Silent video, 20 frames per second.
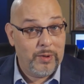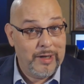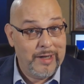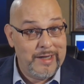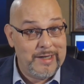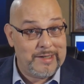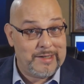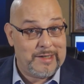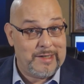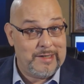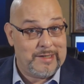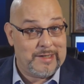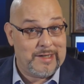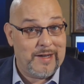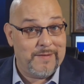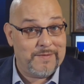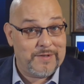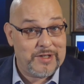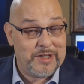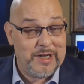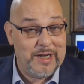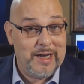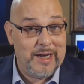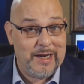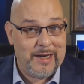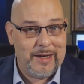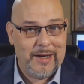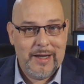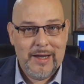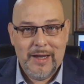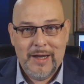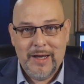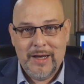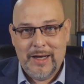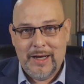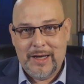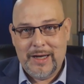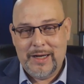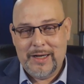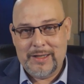releases I've seen.
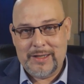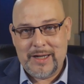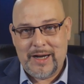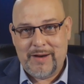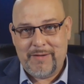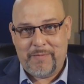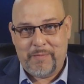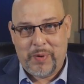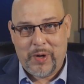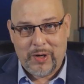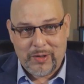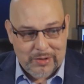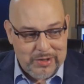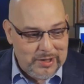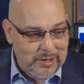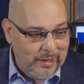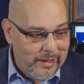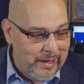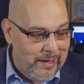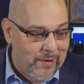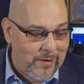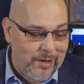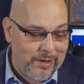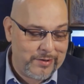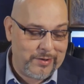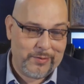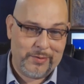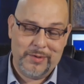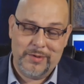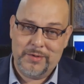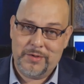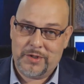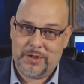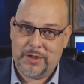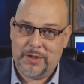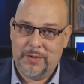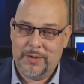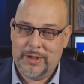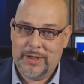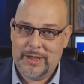Uh, that I've personally gone through.
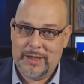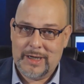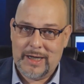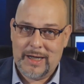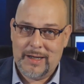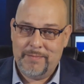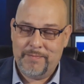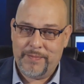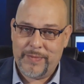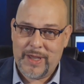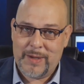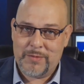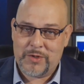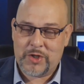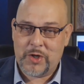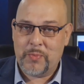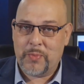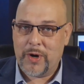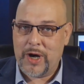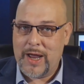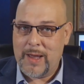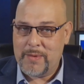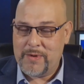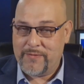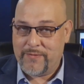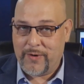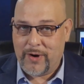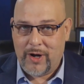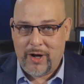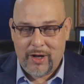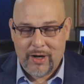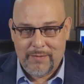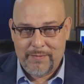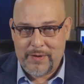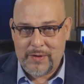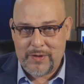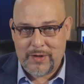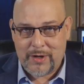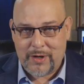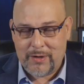So uh, I'm I'm super happy for all of
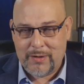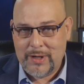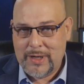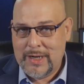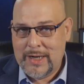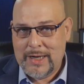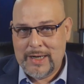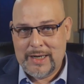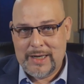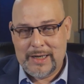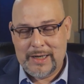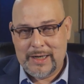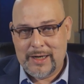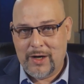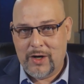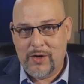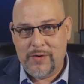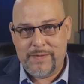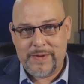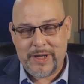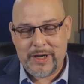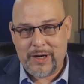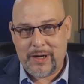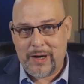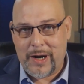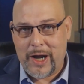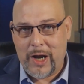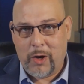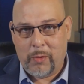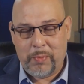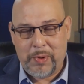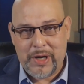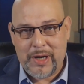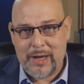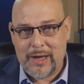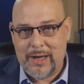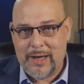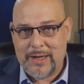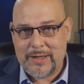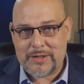you that are uh, over there helping
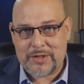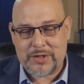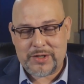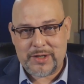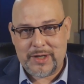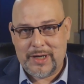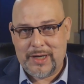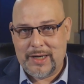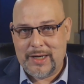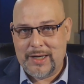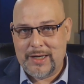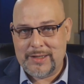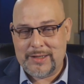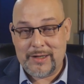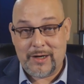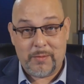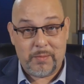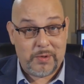us, uh, that are